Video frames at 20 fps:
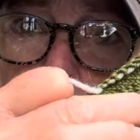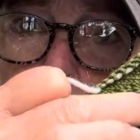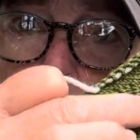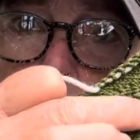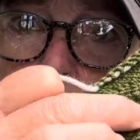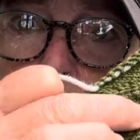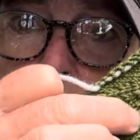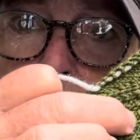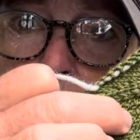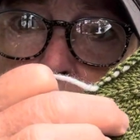
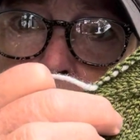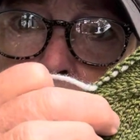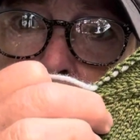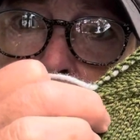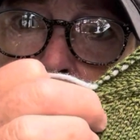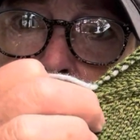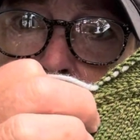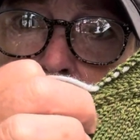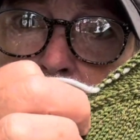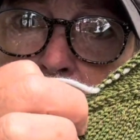There's a
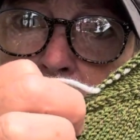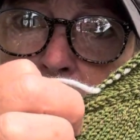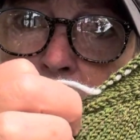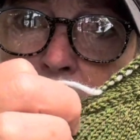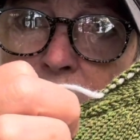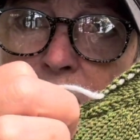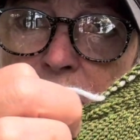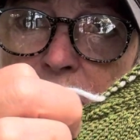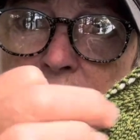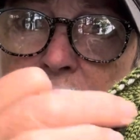series, I think
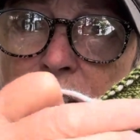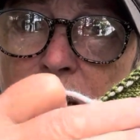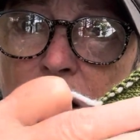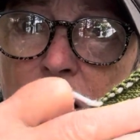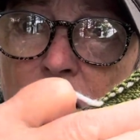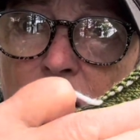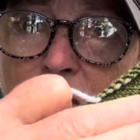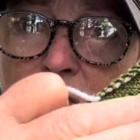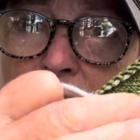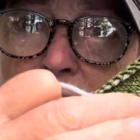there's
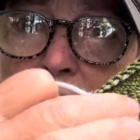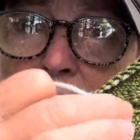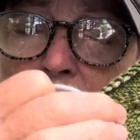six